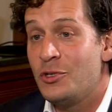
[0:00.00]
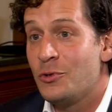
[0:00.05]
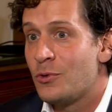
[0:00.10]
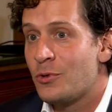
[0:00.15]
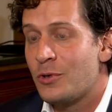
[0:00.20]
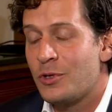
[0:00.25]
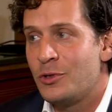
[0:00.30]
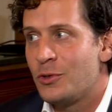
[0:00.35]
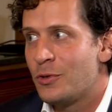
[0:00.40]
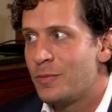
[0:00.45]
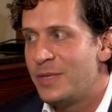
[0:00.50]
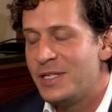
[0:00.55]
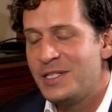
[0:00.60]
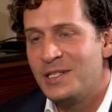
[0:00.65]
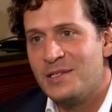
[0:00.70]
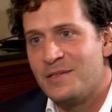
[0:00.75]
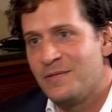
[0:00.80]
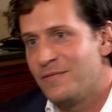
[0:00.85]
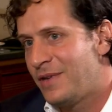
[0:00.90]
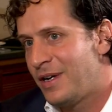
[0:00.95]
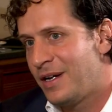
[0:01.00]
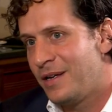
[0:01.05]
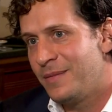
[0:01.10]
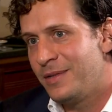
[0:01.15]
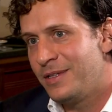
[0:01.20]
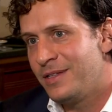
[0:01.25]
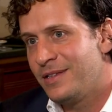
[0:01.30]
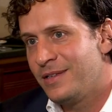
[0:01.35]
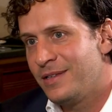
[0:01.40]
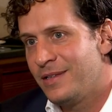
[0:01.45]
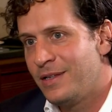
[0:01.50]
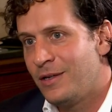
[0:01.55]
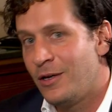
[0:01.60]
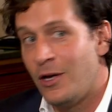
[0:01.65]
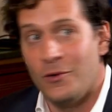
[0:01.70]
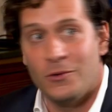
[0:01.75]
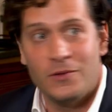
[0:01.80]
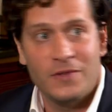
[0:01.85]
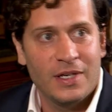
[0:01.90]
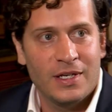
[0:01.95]
your business environment,
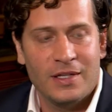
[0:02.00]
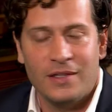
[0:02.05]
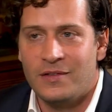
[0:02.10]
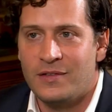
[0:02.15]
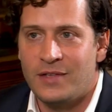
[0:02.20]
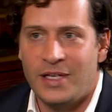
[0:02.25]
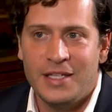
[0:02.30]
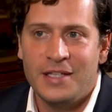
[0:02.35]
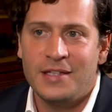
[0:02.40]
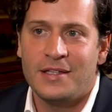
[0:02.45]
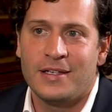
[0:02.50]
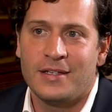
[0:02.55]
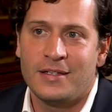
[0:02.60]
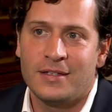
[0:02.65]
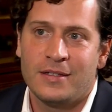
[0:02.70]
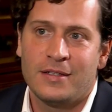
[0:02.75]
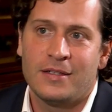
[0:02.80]
hotels, anything,